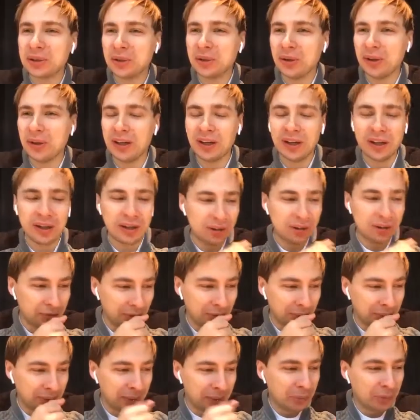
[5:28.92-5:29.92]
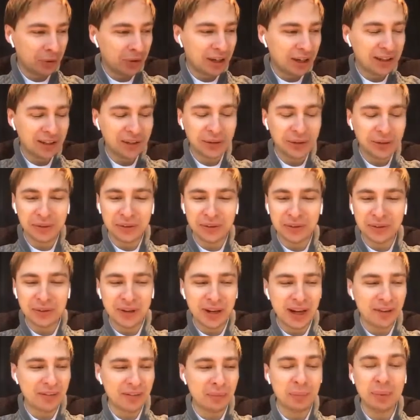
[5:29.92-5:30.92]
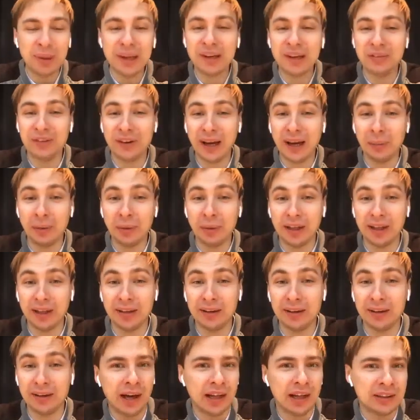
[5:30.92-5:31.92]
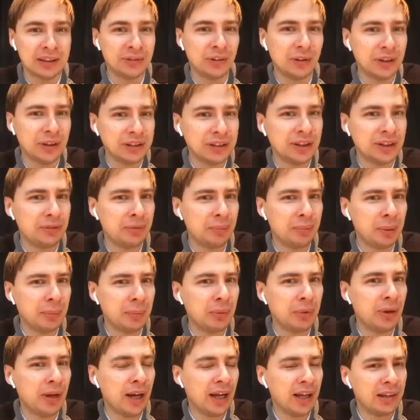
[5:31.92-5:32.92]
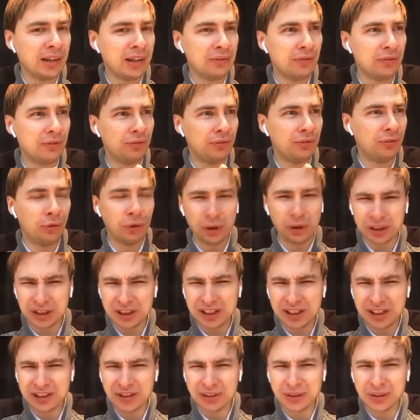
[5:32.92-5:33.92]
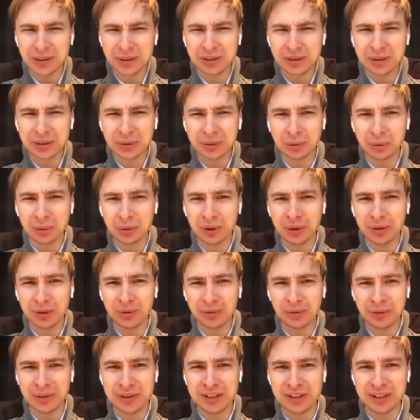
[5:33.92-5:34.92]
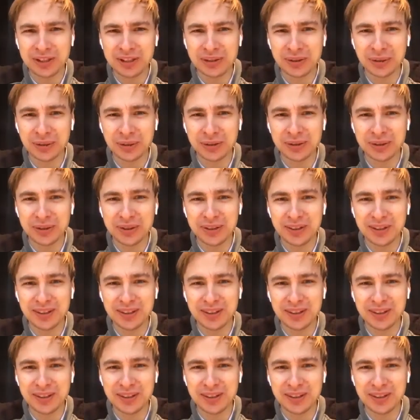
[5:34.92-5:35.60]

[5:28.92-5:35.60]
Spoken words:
you, from the book, I learned that you have a big family. As far as I remember, you had 4 sisters or 3 sisters?